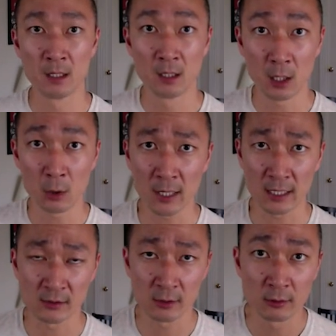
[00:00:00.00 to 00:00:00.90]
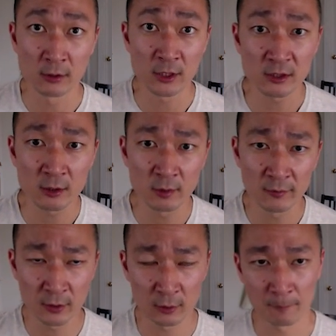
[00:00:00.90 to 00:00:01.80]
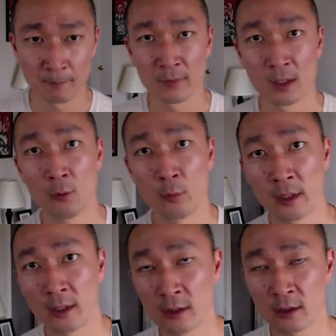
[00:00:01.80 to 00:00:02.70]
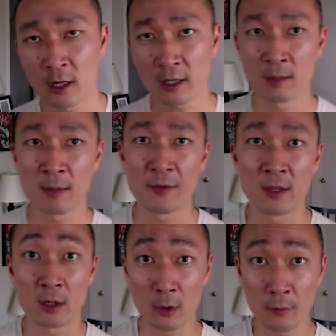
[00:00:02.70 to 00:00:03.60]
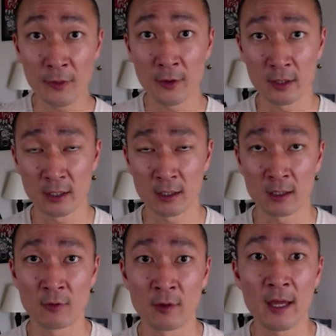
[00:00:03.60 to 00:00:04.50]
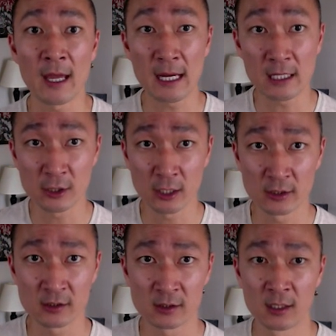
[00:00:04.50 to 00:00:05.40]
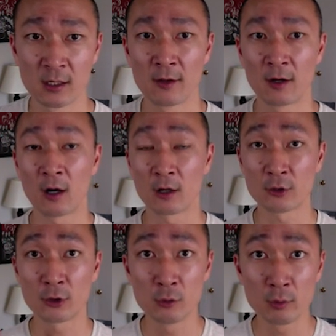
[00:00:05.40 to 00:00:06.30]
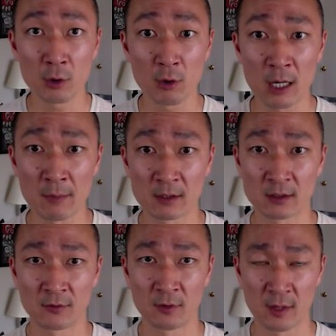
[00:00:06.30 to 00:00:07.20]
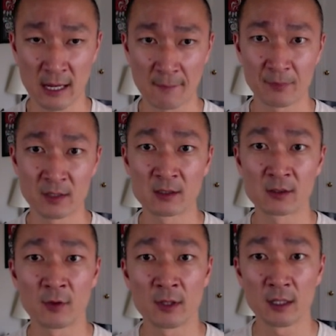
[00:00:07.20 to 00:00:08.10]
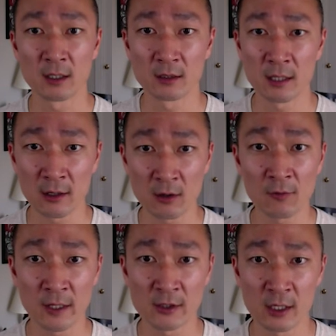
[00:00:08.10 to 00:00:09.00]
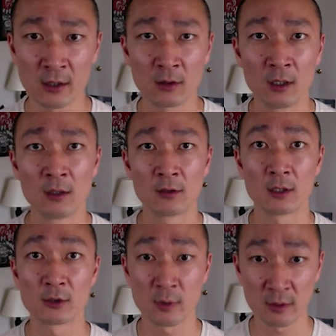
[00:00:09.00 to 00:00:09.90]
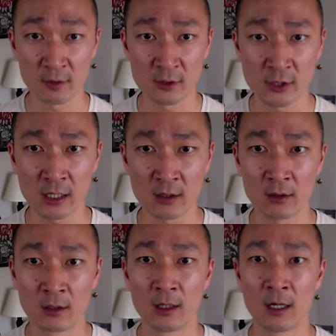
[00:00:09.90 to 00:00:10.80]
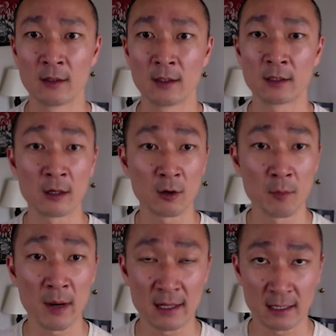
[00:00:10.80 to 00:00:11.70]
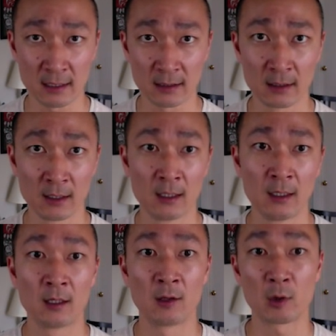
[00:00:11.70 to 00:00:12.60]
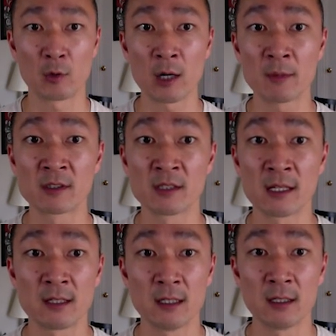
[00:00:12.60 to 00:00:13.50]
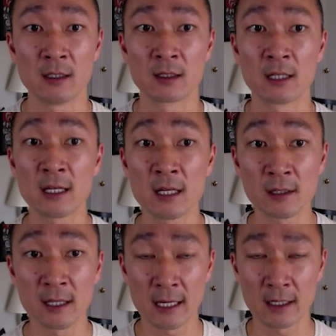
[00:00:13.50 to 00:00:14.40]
Okay, so just to review, we're talking about the code 30, and for the A judges, there are two requirements for that. This is for the tengkong feijiao, the xuan fengjiao, and the tengkong bailian. The requirements is that the kicking leg